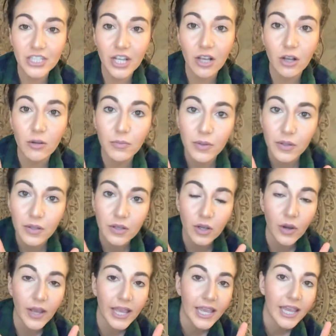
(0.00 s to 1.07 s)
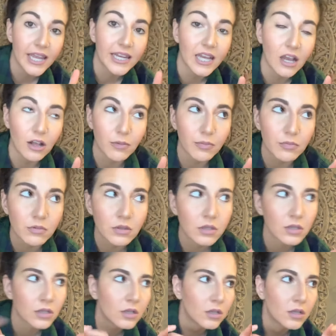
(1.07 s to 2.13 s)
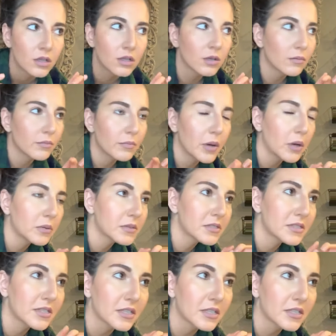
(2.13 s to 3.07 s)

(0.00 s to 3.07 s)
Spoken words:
help, go ahead. I'll post